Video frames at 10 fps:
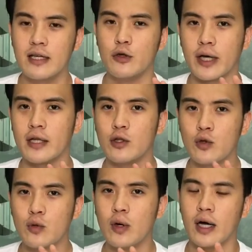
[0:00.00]
you can
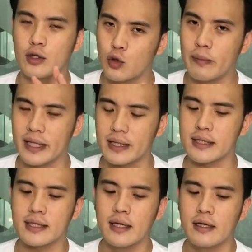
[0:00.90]
do two
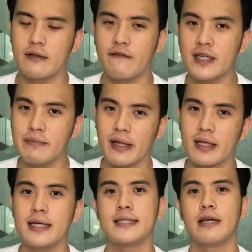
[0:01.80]
methods. The first
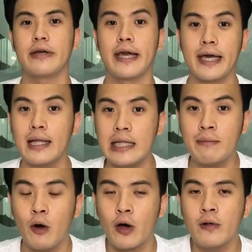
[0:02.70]
method is that you can get
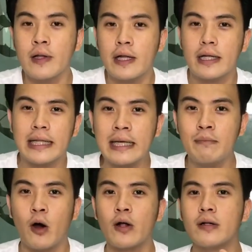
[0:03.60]
neem oil. Neem
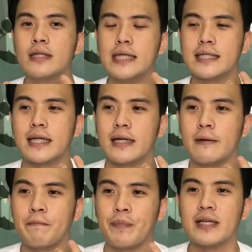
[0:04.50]
oil is
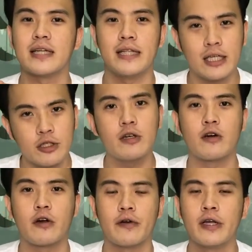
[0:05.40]
a natural
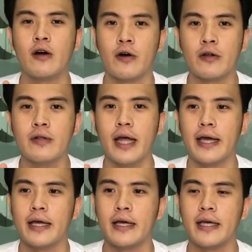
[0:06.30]
occurring oil,
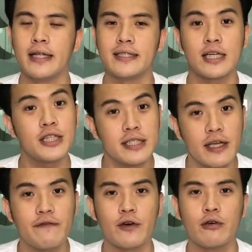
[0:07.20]
and it is actually
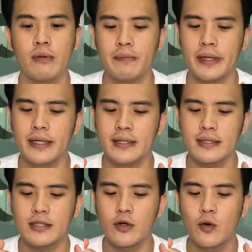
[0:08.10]
safe for human beings.
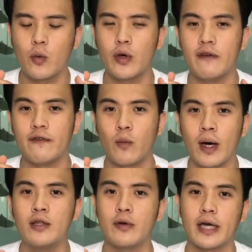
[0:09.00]
So if you
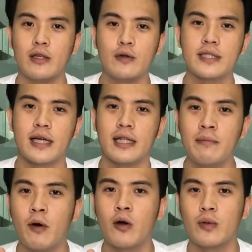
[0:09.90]
want, you can use
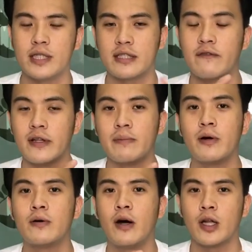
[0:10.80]
neem oil, which is
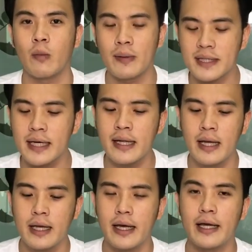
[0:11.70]
available on our website,
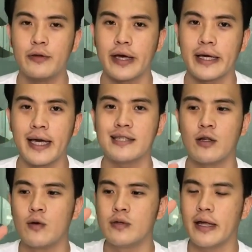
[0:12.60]
and you can get
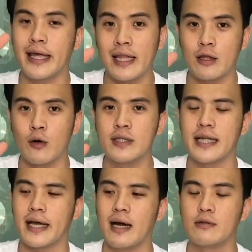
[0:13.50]
those
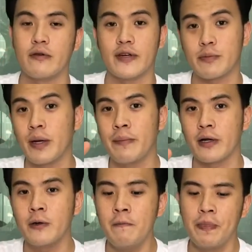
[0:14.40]
that comes with a spray
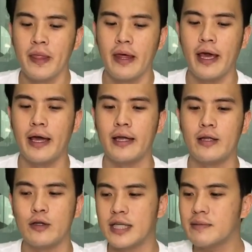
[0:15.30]
bottle, and
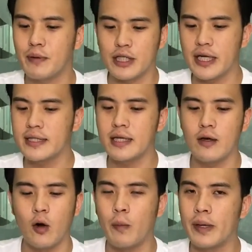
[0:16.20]
you just purchase
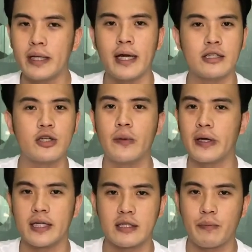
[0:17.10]
it, open it, and straight away you
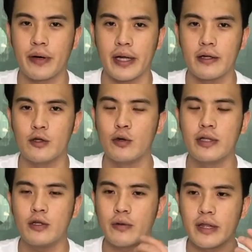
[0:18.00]
can spray. You don't
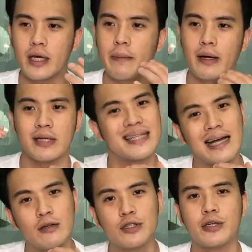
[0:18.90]
need to think about the
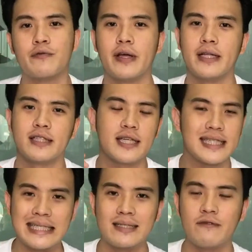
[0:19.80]
dilution rate. It's just
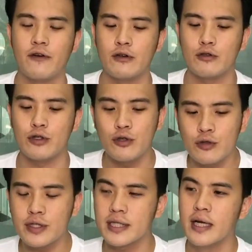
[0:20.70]
easy for you to
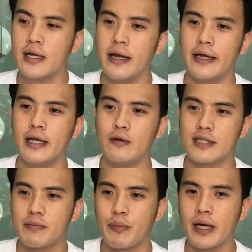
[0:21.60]
use, and then you
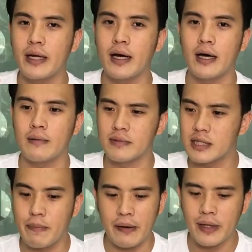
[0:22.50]
spray
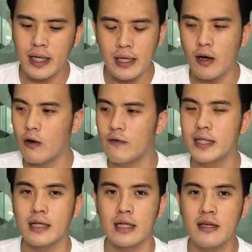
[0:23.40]
sparingly over
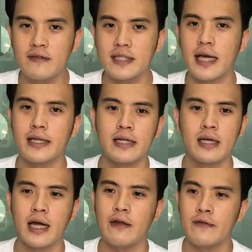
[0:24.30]
the leaves, and then
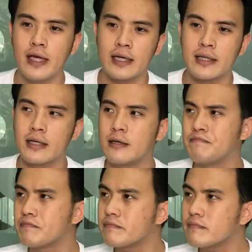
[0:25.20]
every other
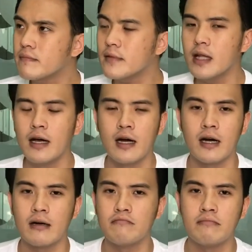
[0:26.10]

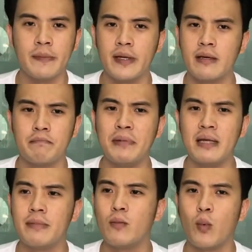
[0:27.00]
maybe
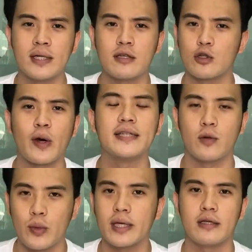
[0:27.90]
minimum once or twice a
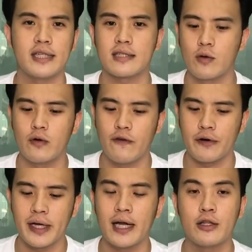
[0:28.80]
week, just go for
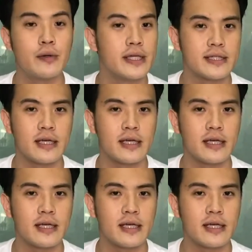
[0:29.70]
it until it's